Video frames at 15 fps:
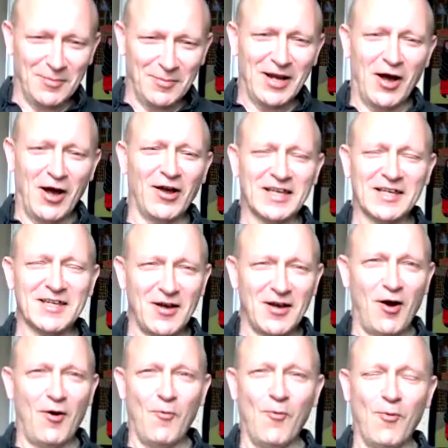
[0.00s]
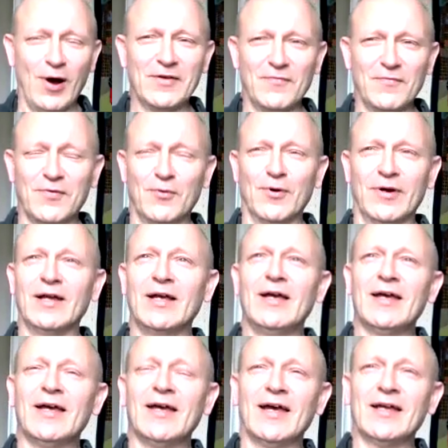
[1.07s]
I mean, I can't wait for it.
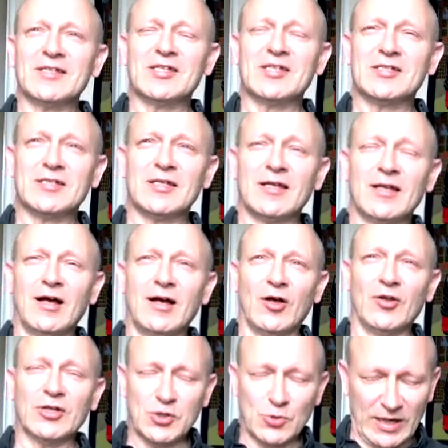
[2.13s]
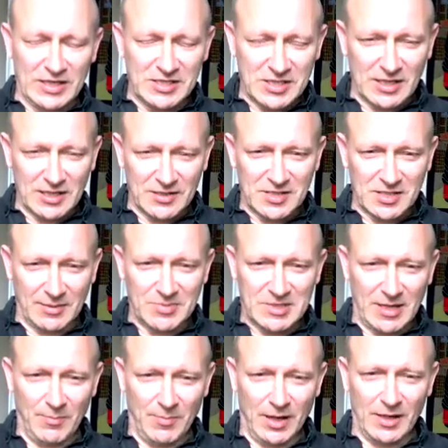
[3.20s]
It's on the 26th of
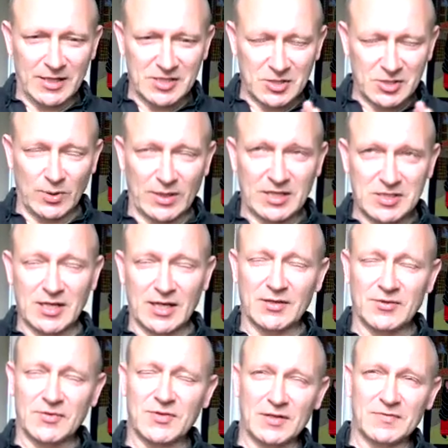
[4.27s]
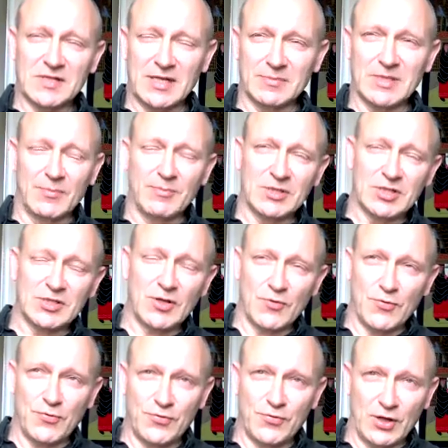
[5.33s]
September. It's 26th of September to
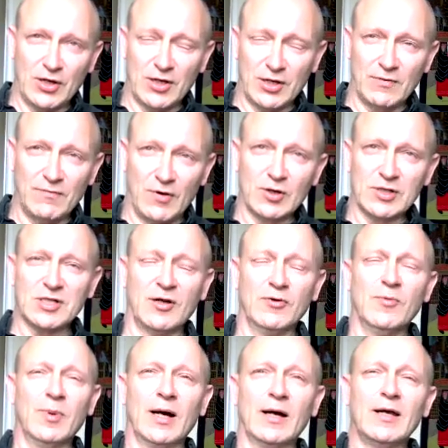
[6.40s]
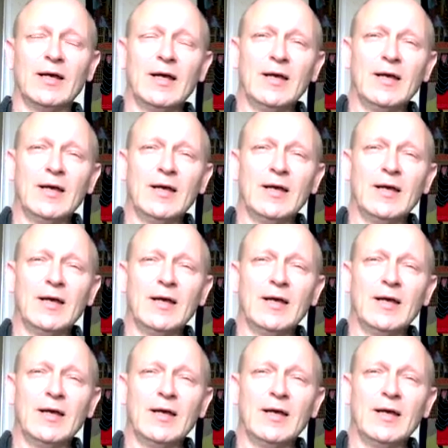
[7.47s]
the 3rd of October.